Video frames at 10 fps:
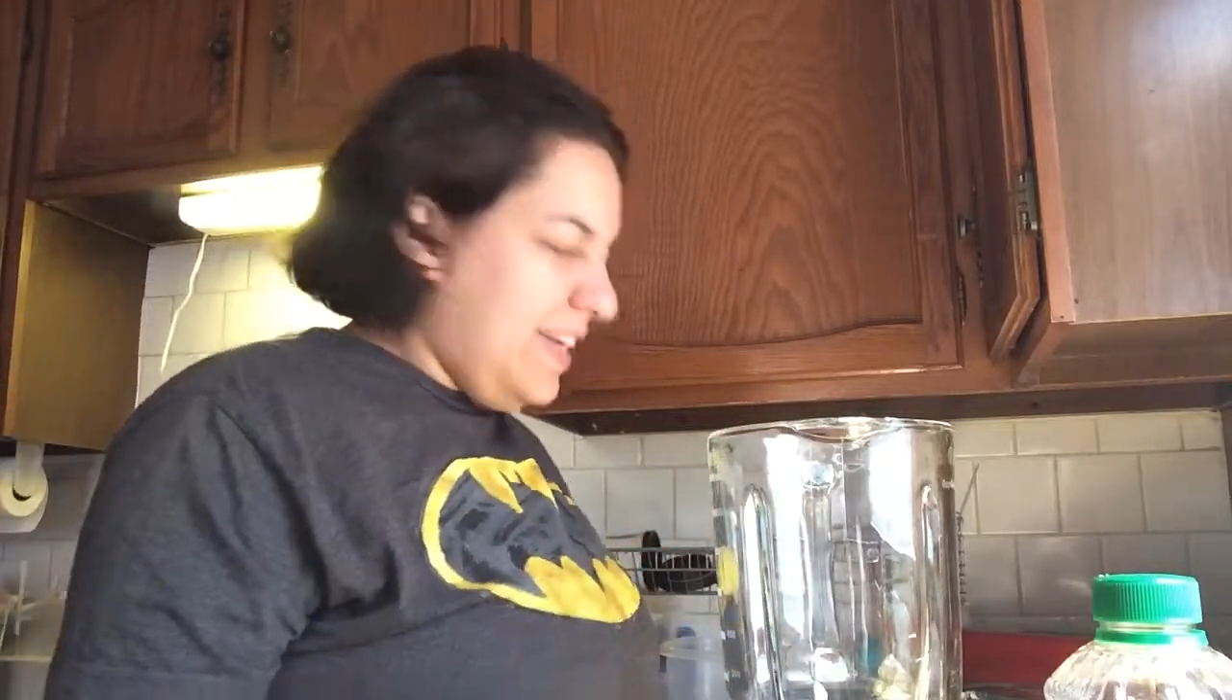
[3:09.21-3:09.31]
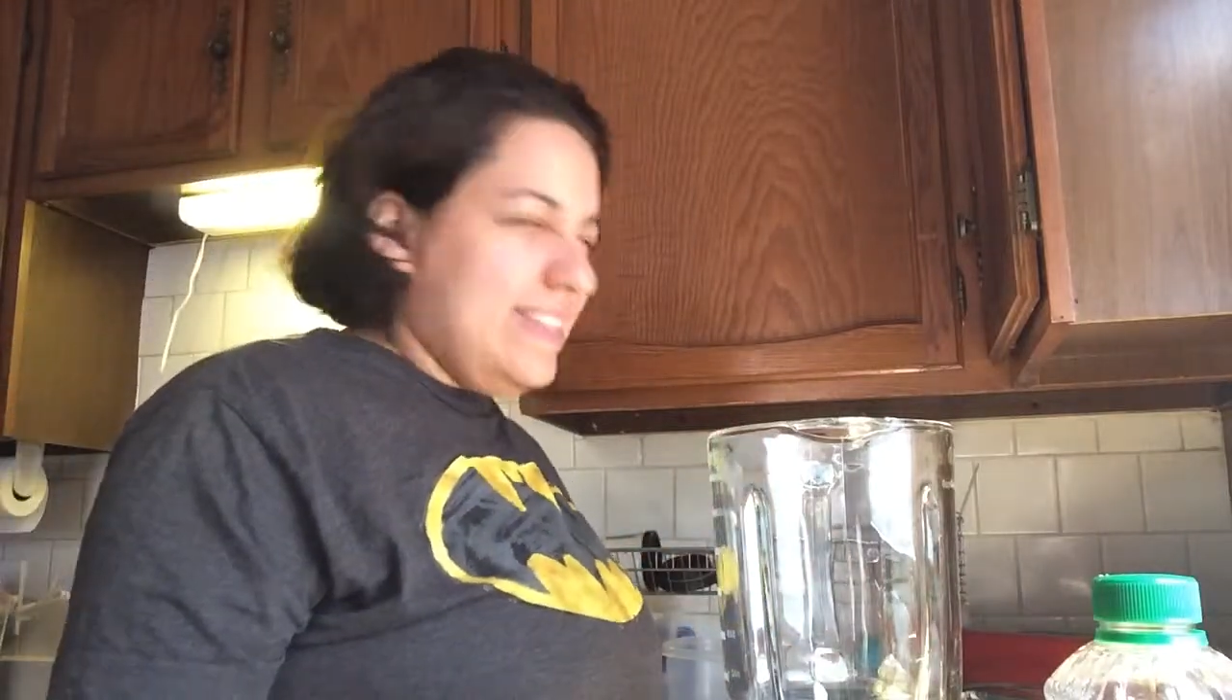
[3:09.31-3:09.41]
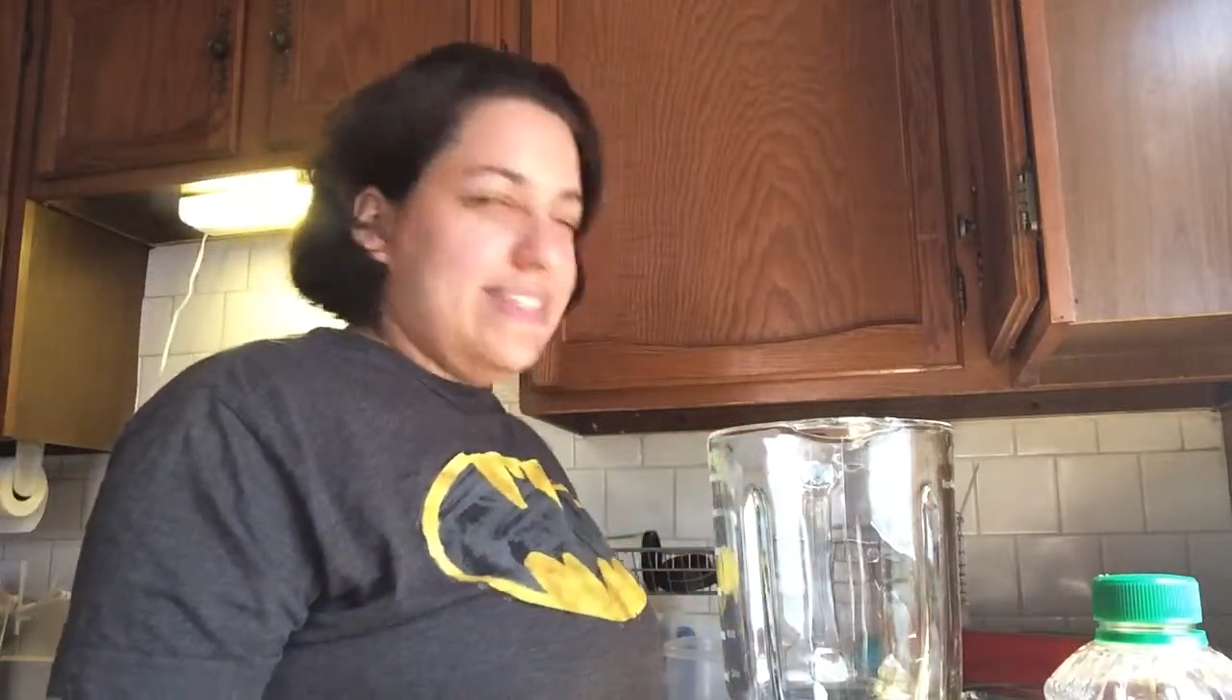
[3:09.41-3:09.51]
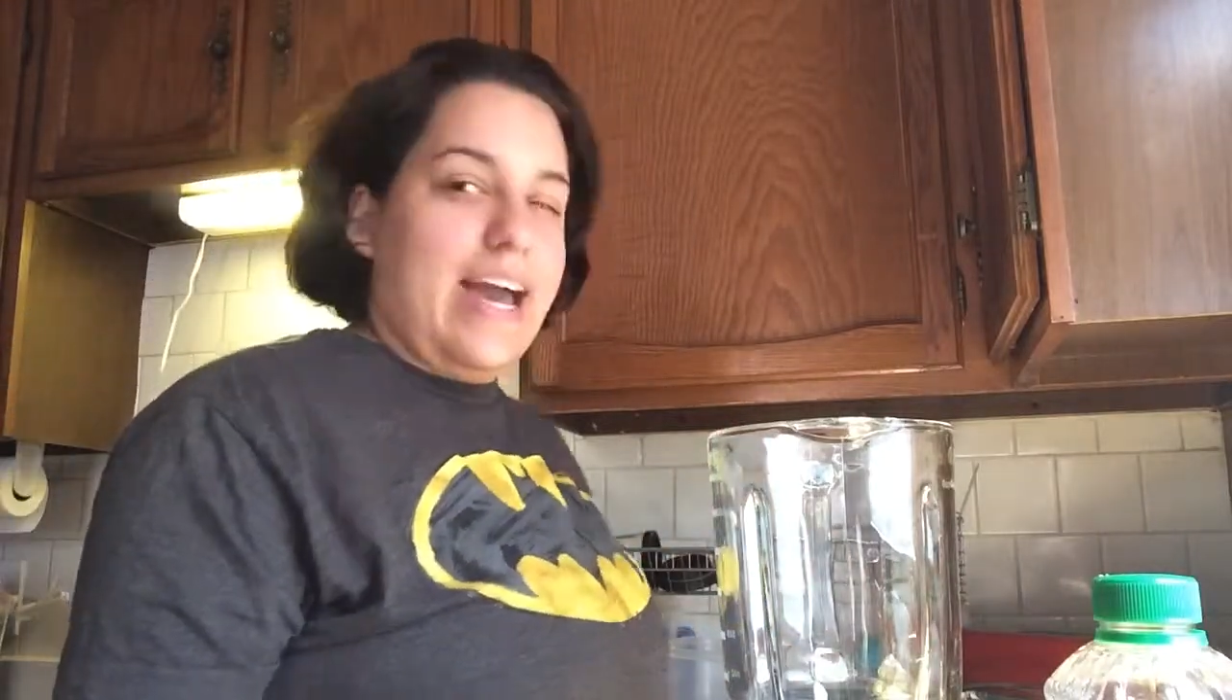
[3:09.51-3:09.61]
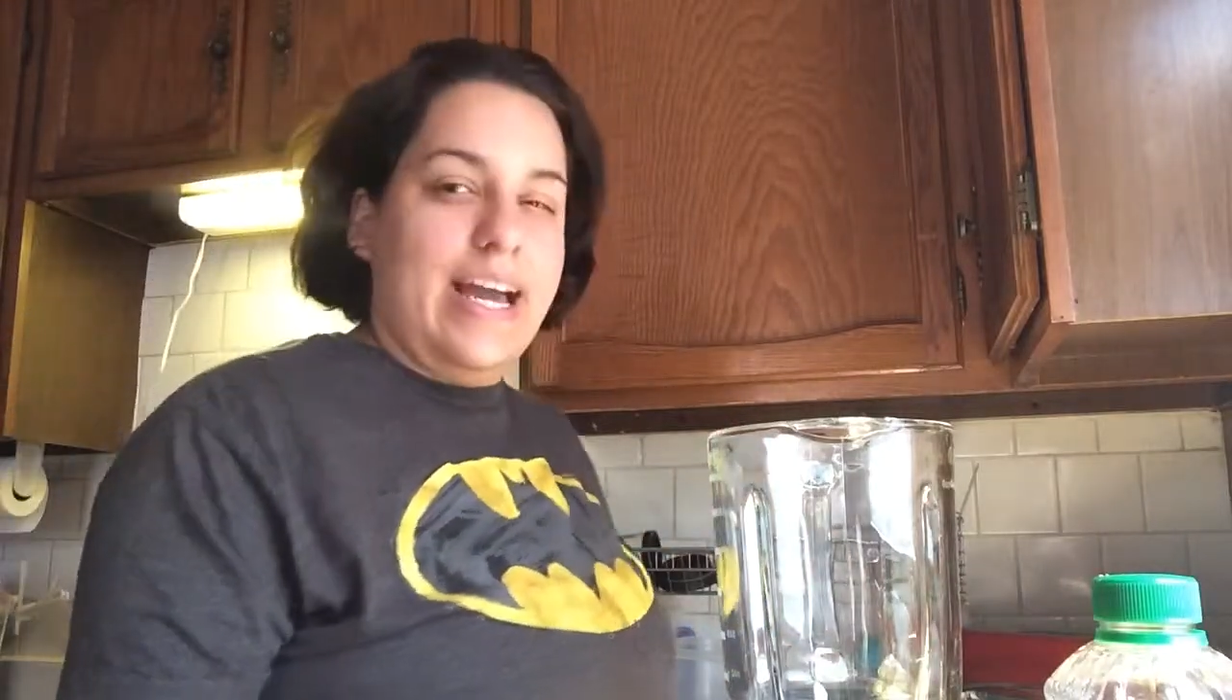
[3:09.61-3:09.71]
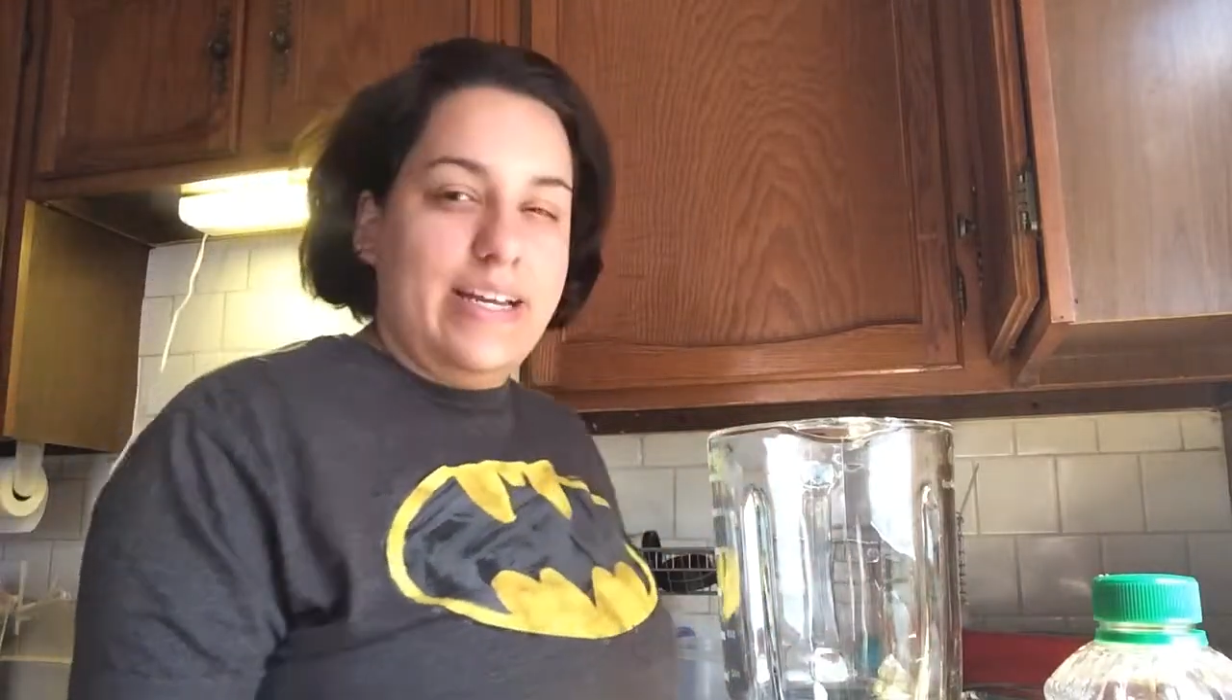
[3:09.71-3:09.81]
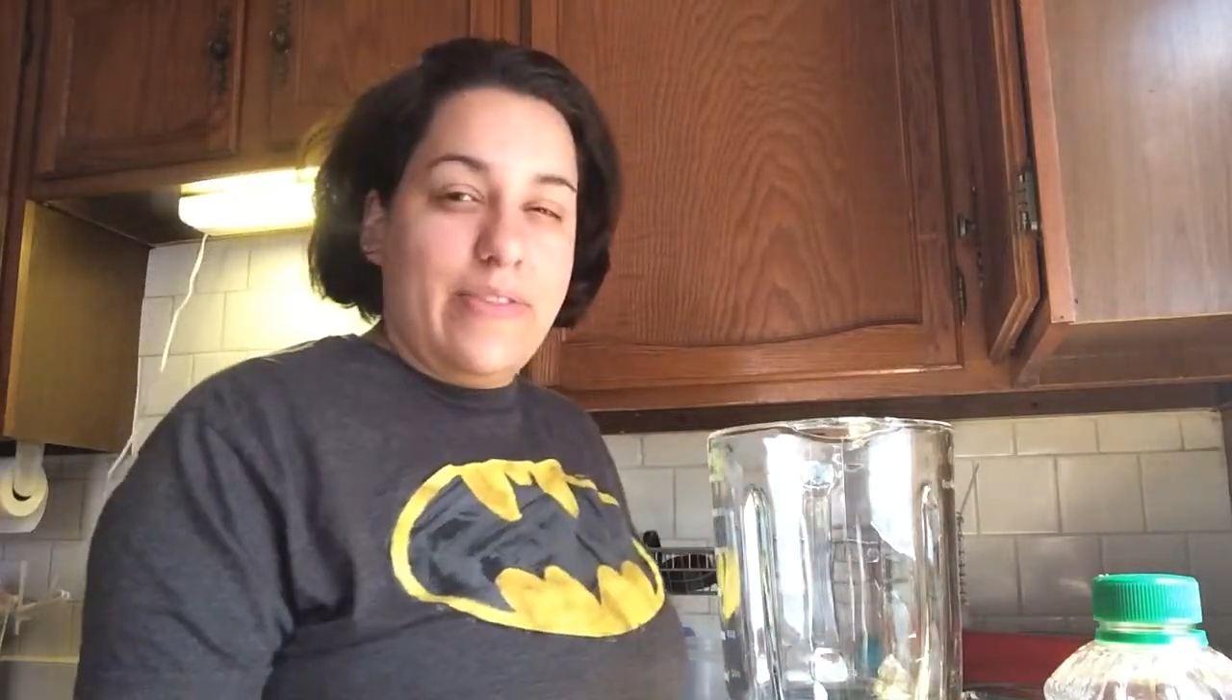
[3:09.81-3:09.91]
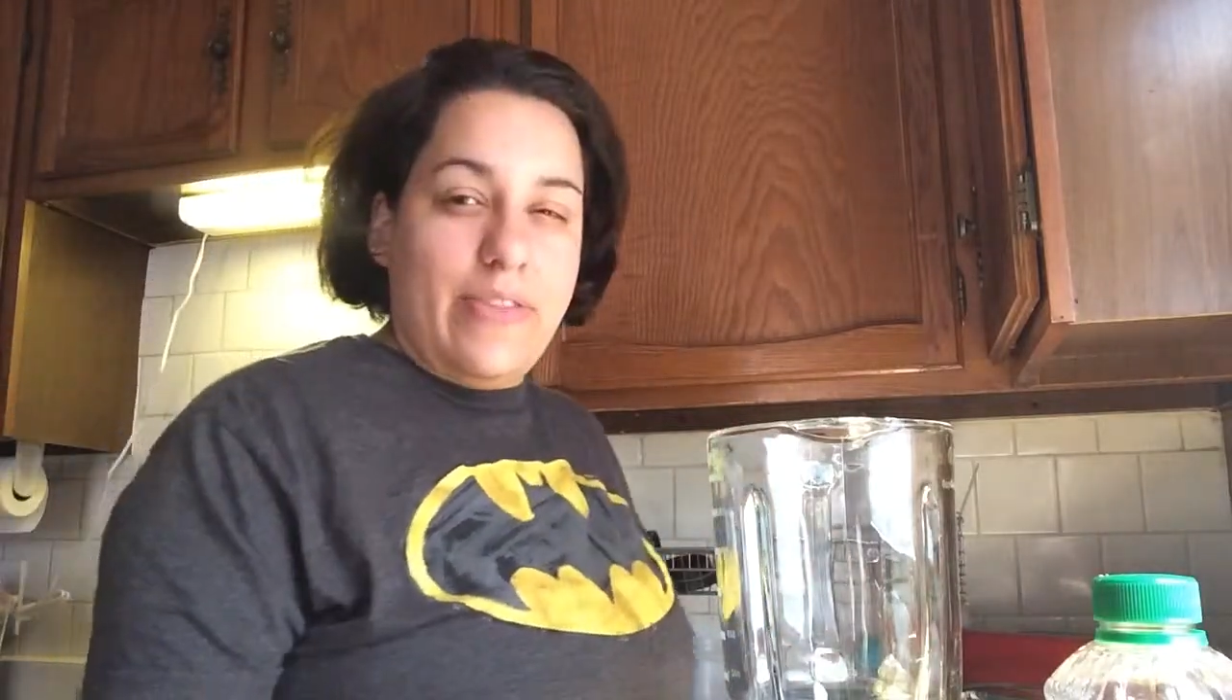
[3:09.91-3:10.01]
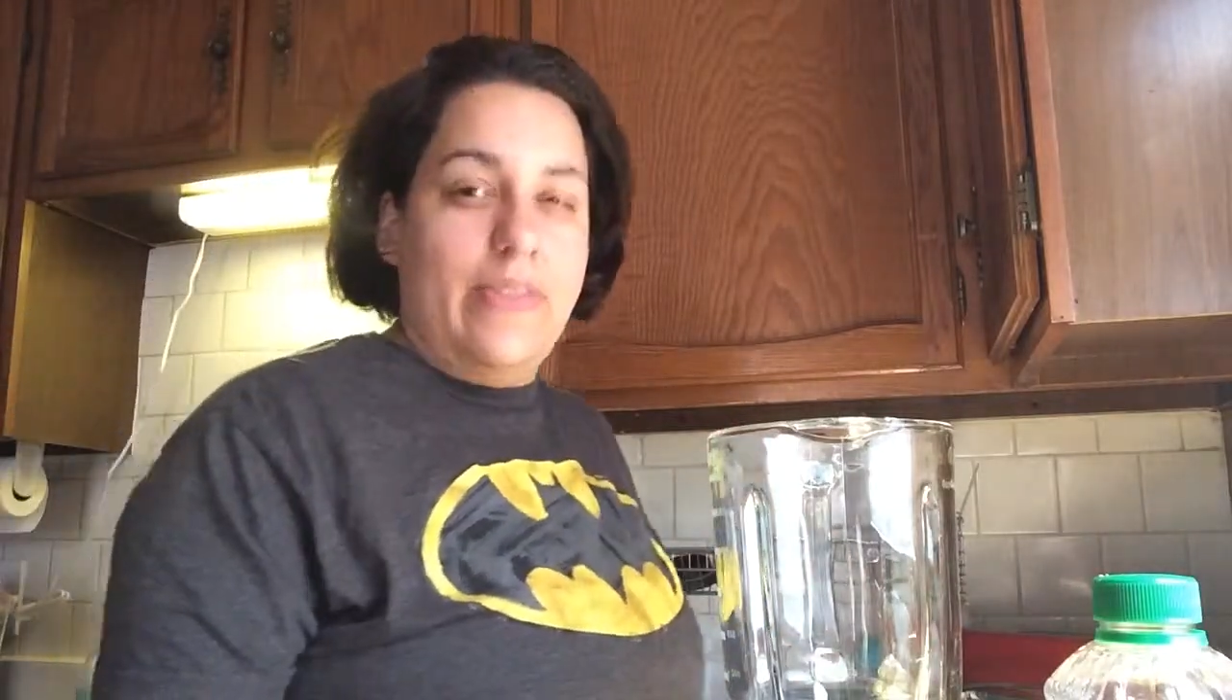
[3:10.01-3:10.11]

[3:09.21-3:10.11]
is kind of